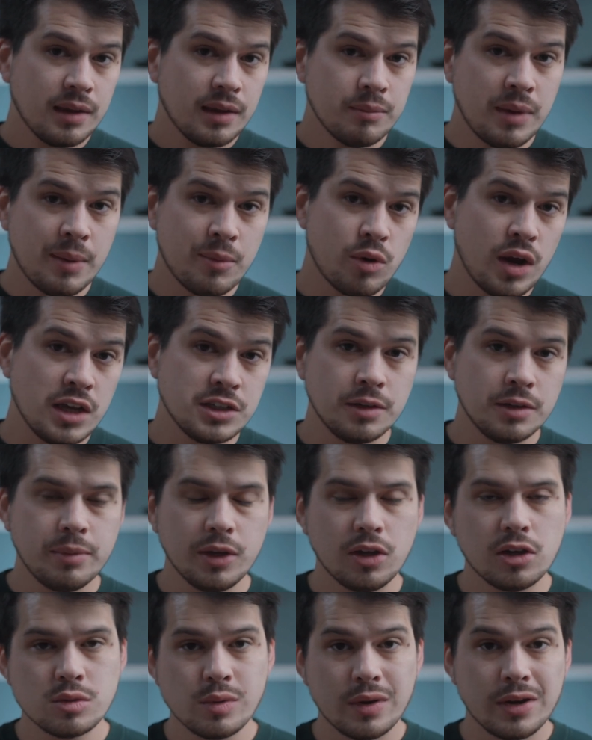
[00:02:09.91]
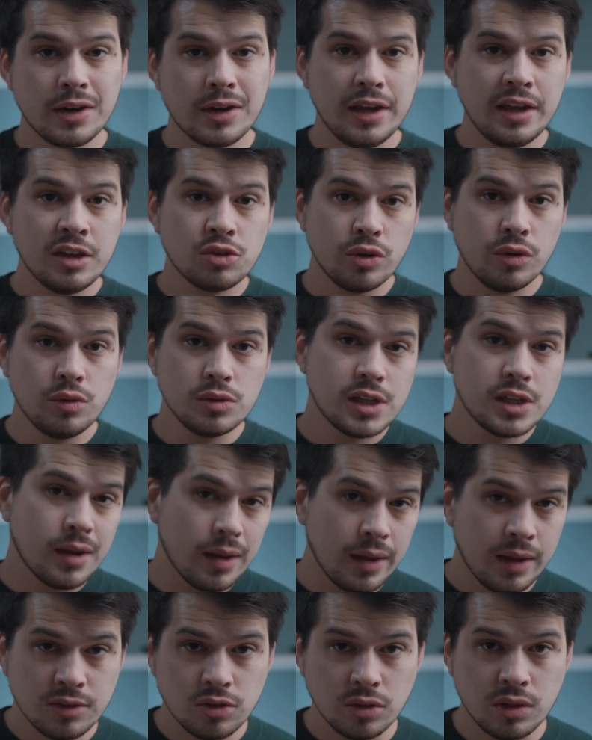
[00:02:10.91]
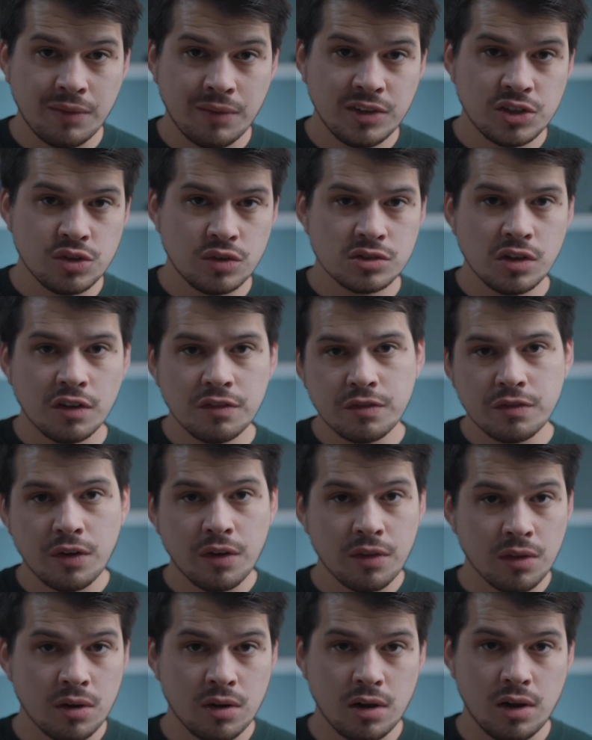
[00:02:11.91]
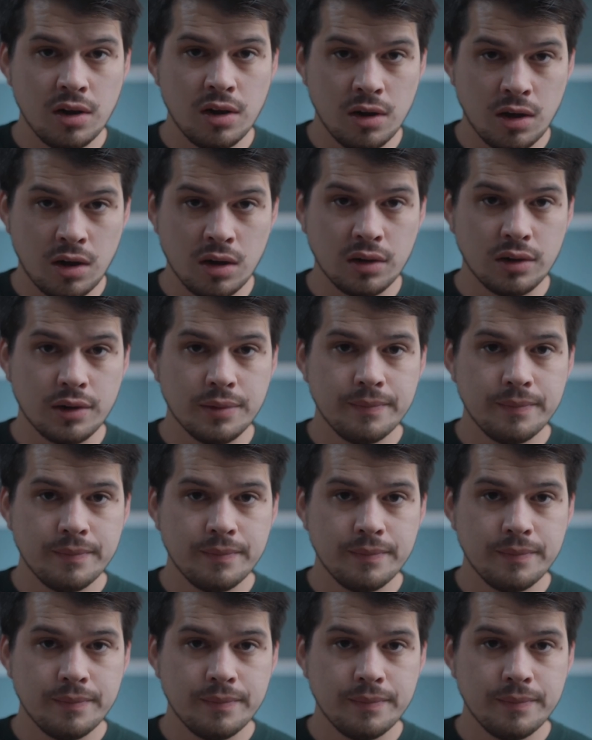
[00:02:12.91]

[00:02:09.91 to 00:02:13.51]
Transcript: memorize it, because we're going to introduce it into DaVinci Resolve further along.